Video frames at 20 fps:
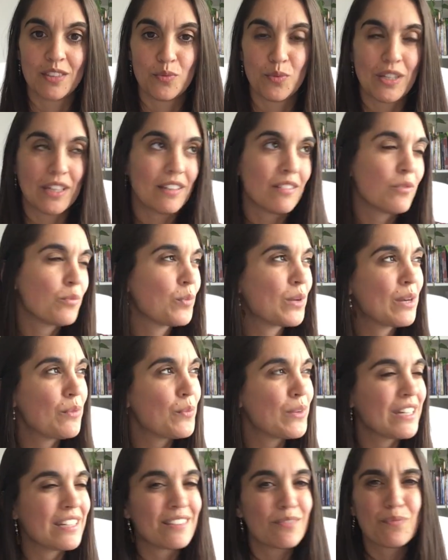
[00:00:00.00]

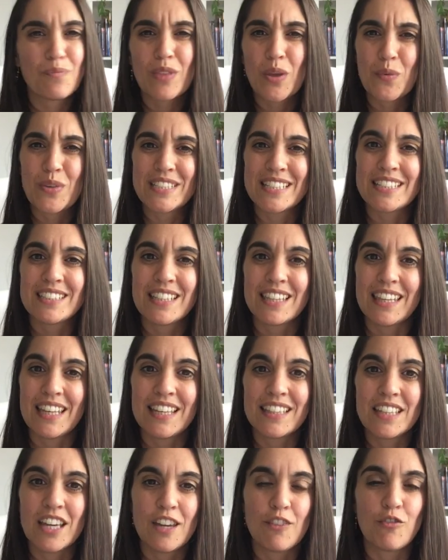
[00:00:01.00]
We tend to
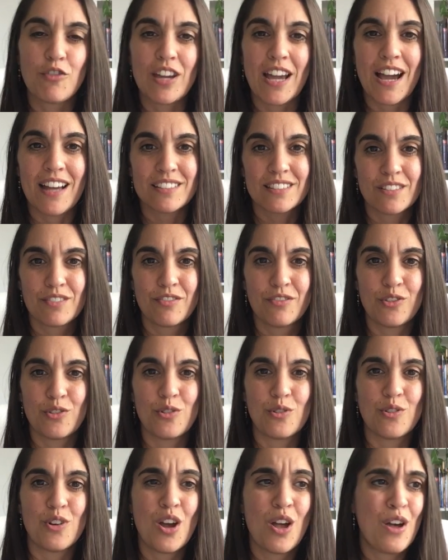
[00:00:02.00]
think that if we ask
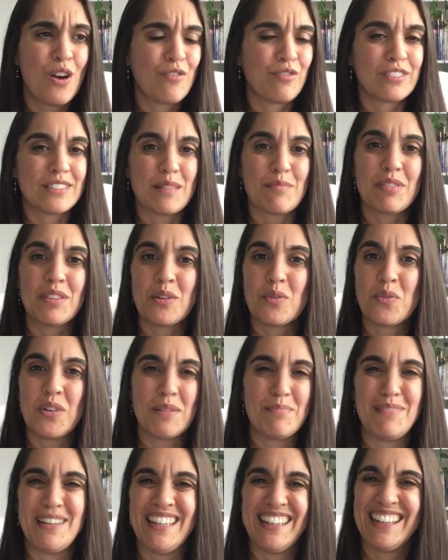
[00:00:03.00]
for something,
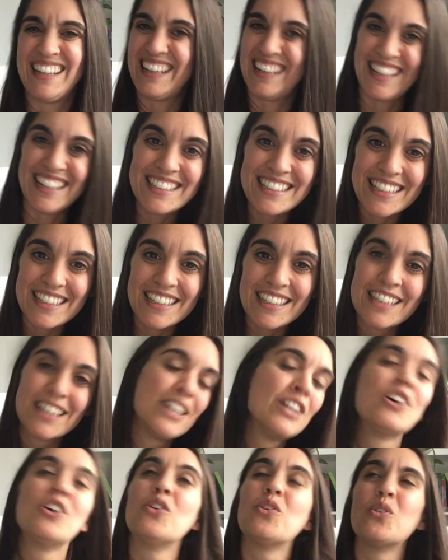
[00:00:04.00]
we're being needy
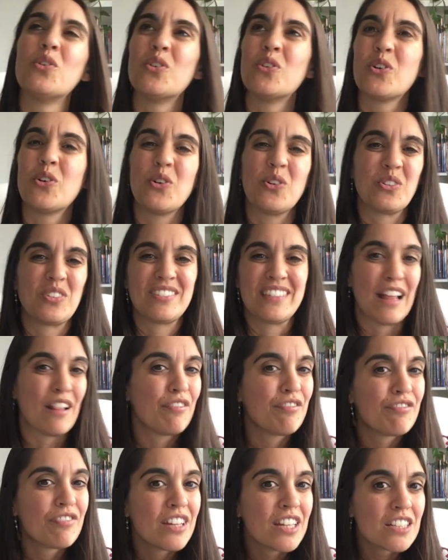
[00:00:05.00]
or
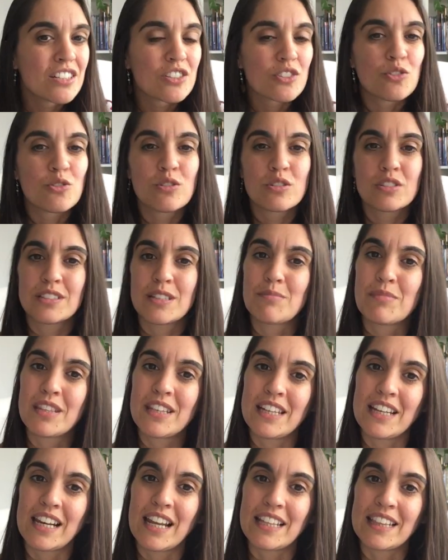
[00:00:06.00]
selfish or
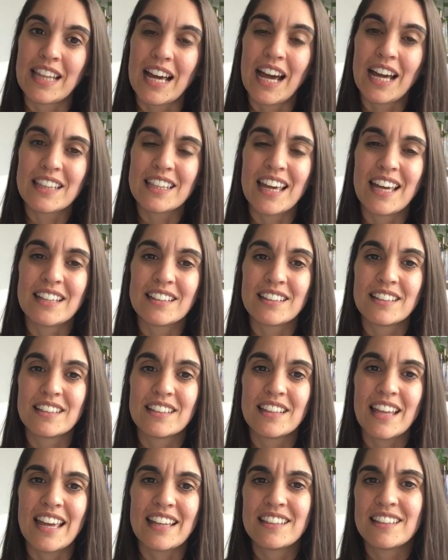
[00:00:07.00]
something like that,
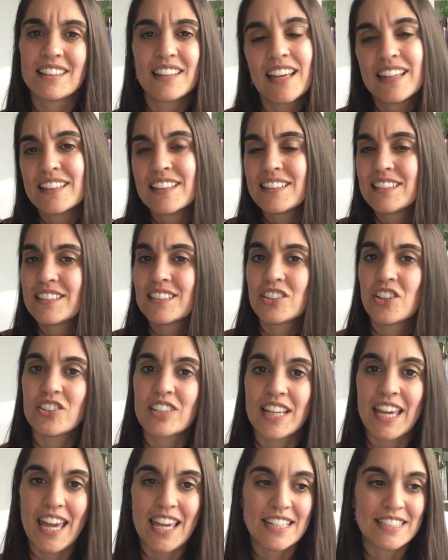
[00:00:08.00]
and this is not
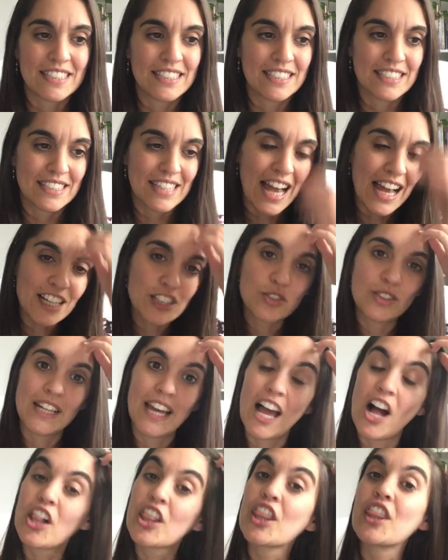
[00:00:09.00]
the case. This is actually
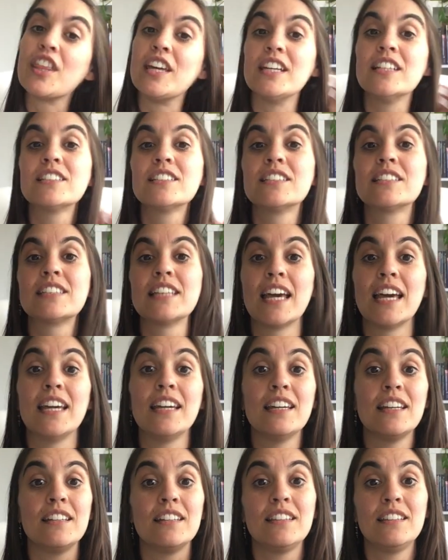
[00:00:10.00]
healthy to
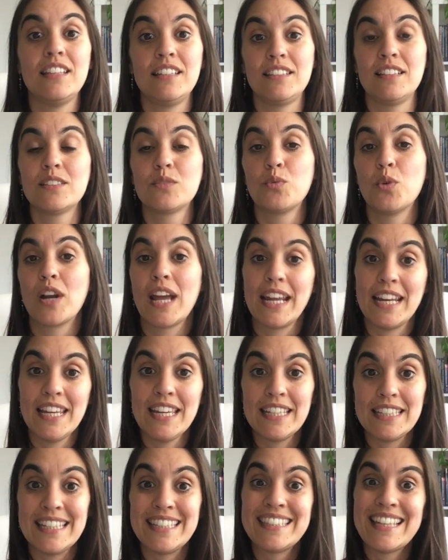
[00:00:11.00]
say, this is what I
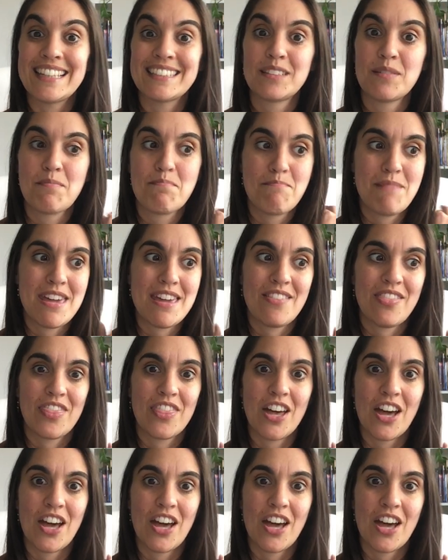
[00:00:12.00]
need. It doesn't mean